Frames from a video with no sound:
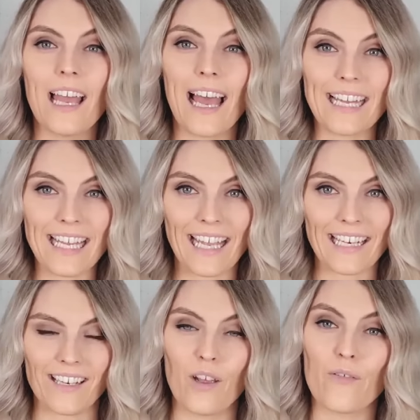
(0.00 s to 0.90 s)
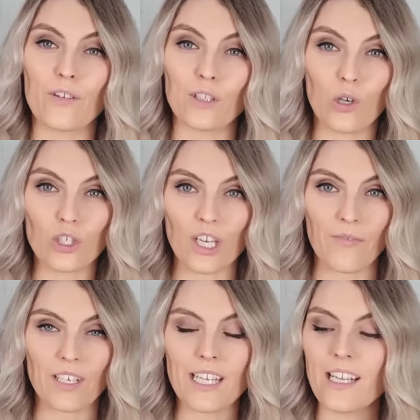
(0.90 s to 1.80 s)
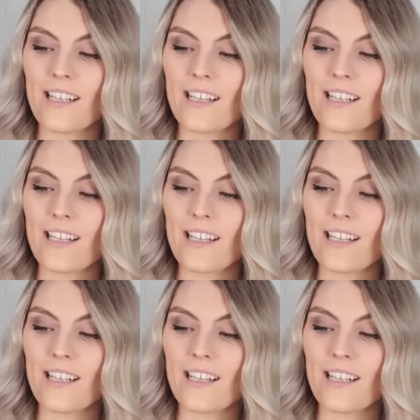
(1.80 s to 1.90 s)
Again, for longevity,